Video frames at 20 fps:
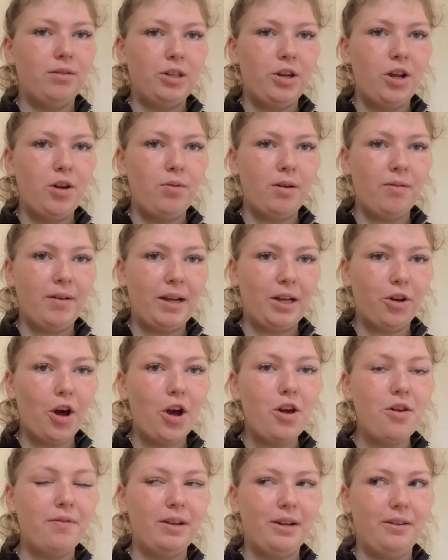I know we're in
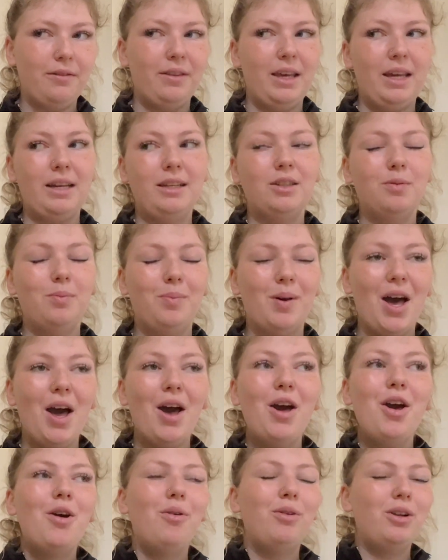COVID and things, but
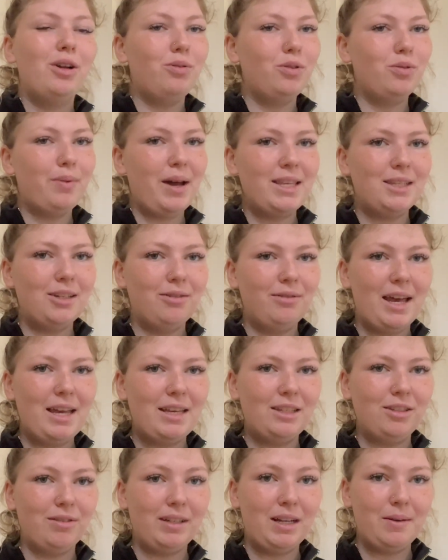we don't want to wait till
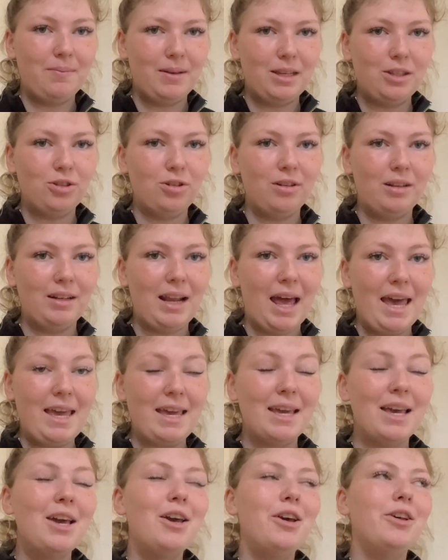later and it be too
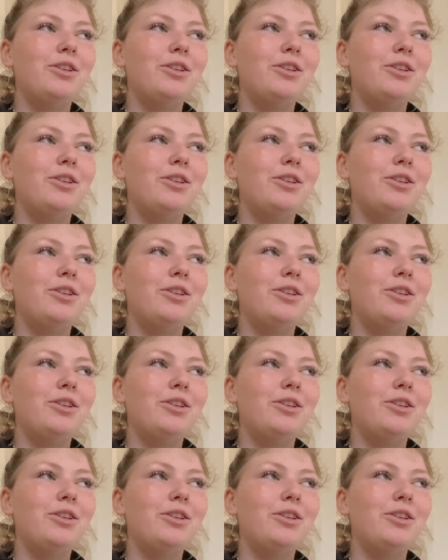late.